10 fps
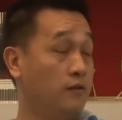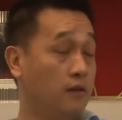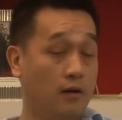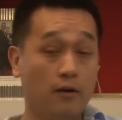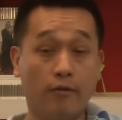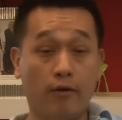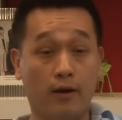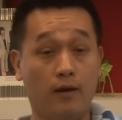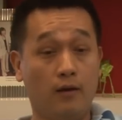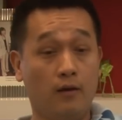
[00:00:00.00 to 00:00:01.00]
Claus,
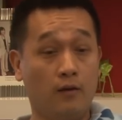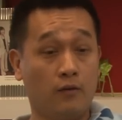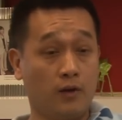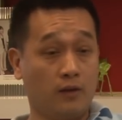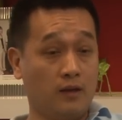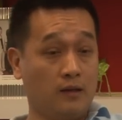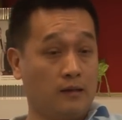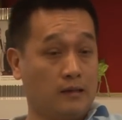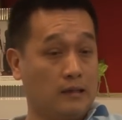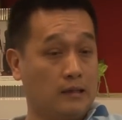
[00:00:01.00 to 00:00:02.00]
right? So I
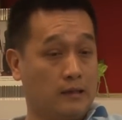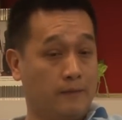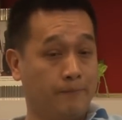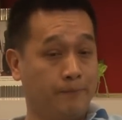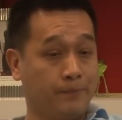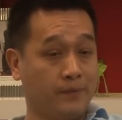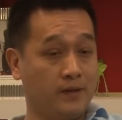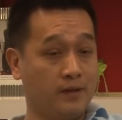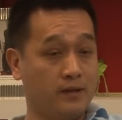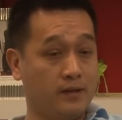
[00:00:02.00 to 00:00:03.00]
think the
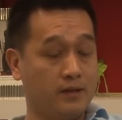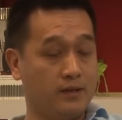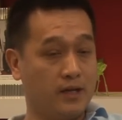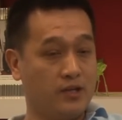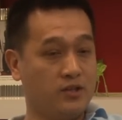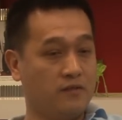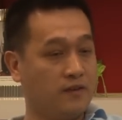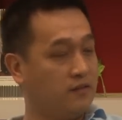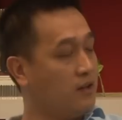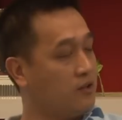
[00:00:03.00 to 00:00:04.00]
angel
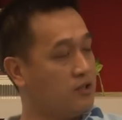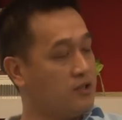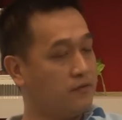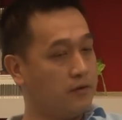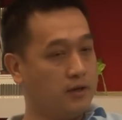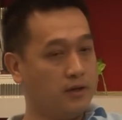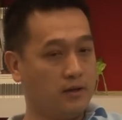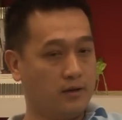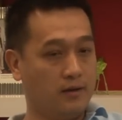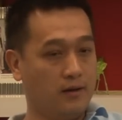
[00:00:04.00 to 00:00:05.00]
investing actually is very
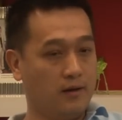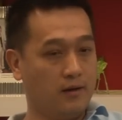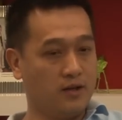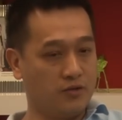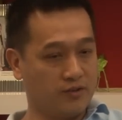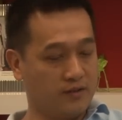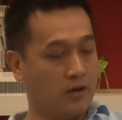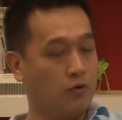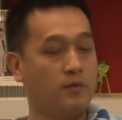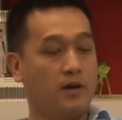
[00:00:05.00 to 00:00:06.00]

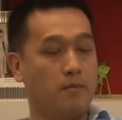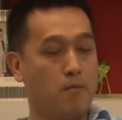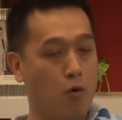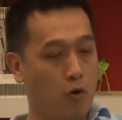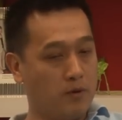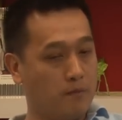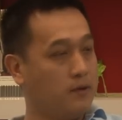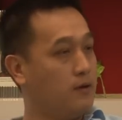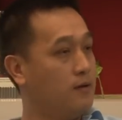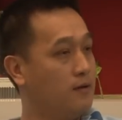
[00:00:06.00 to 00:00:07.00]
interesting. I hope there are more
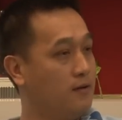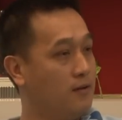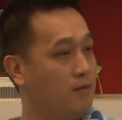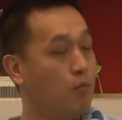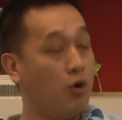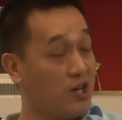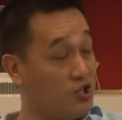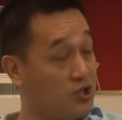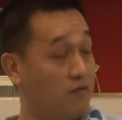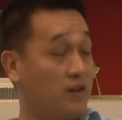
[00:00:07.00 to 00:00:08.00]
people, more
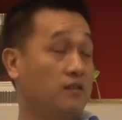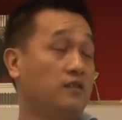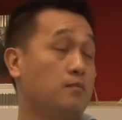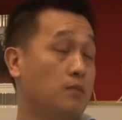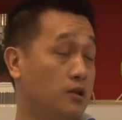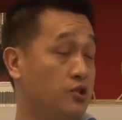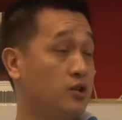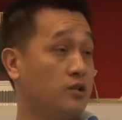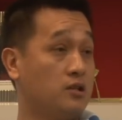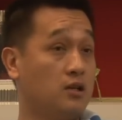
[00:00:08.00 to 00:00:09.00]
angel investors in
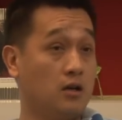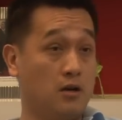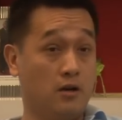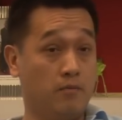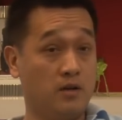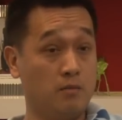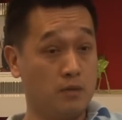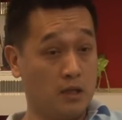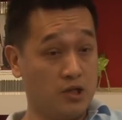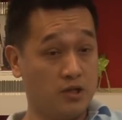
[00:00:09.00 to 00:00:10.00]
Malaysia actually.
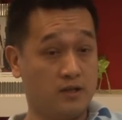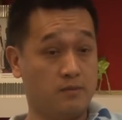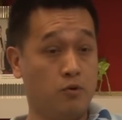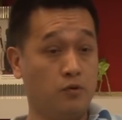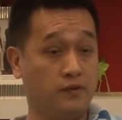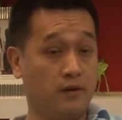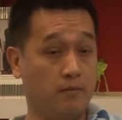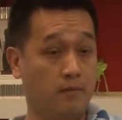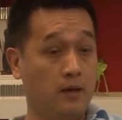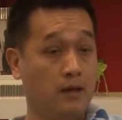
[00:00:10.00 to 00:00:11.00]
In Malaysia, I suppose,
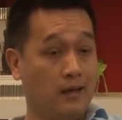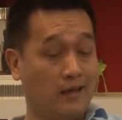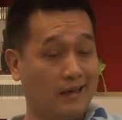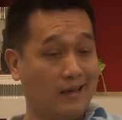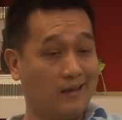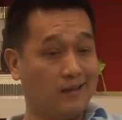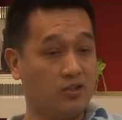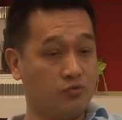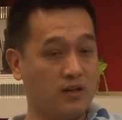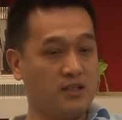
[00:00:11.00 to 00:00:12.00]

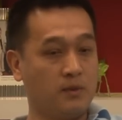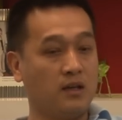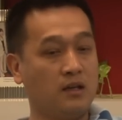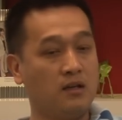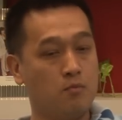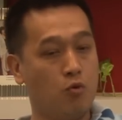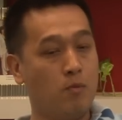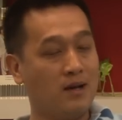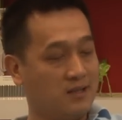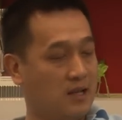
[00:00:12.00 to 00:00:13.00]
strictly speaking, in the
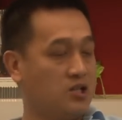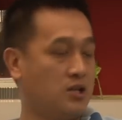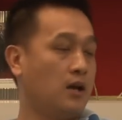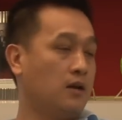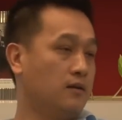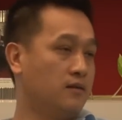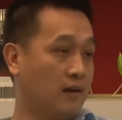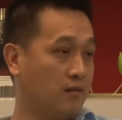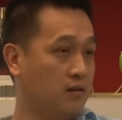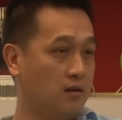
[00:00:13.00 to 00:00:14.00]
mobile/tech
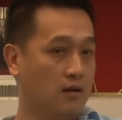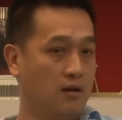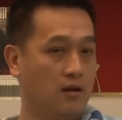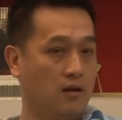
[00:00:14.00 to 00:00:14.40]
sector,